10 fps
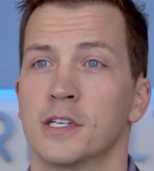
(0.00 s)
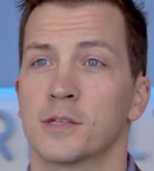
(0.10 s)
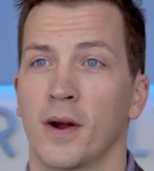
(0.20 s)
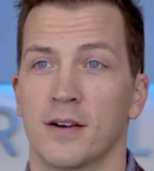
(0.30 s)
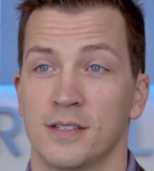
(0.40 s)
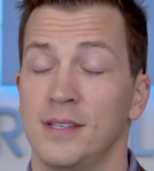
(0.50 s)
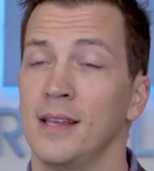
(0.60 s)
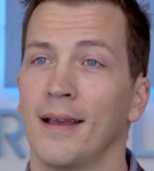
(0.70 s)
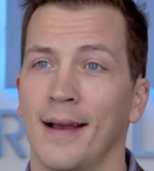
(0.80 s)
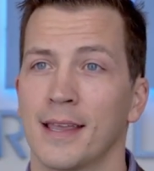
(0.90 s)
SPAAR's
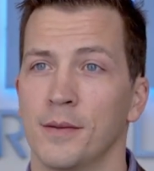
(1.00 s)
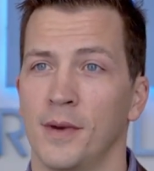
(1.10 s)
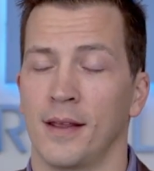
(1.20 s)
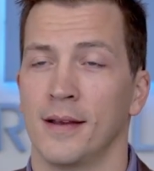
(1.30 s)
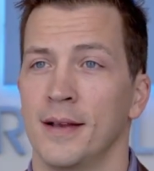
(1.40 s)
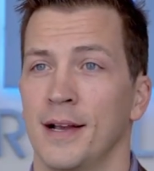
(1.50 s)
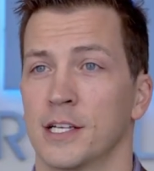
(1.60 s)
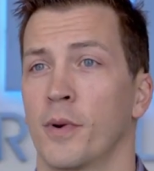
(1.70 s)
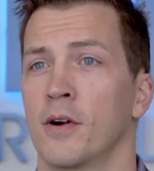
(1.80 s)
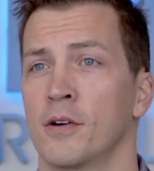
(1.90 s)
DEI committee has
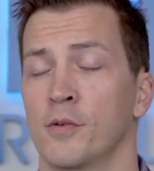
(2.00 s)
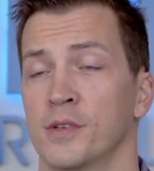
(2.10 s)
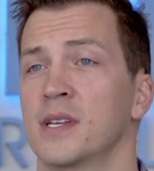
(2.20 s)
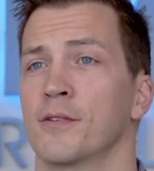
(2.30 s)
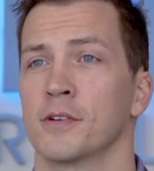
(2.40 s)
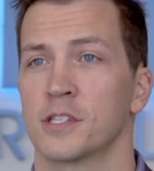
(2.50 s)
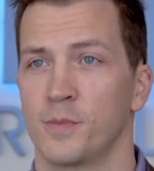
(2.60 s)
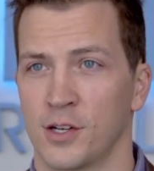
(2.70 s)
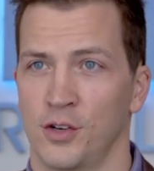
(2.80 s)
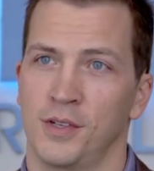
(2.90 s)
partnered with several
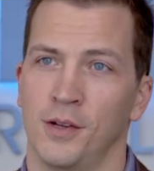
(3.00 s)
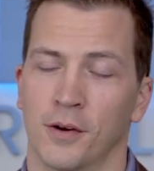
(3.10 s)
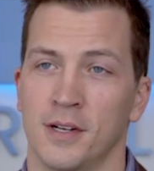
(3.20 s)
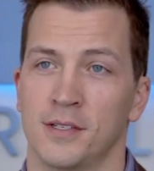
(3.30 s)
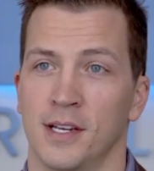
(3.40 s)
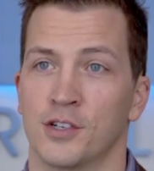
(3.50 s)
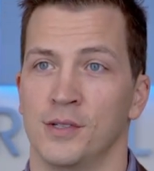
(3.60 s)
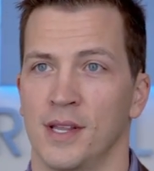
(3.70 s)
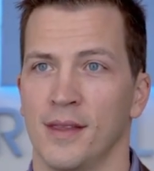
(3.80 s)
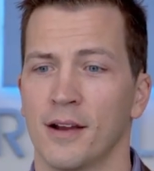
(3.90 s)
specialty
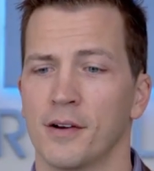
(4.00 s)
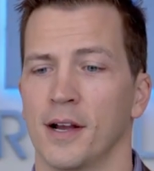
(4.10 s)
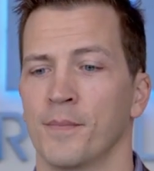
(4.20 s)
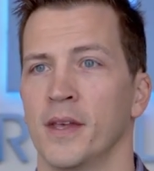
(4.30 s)
organizations in the area.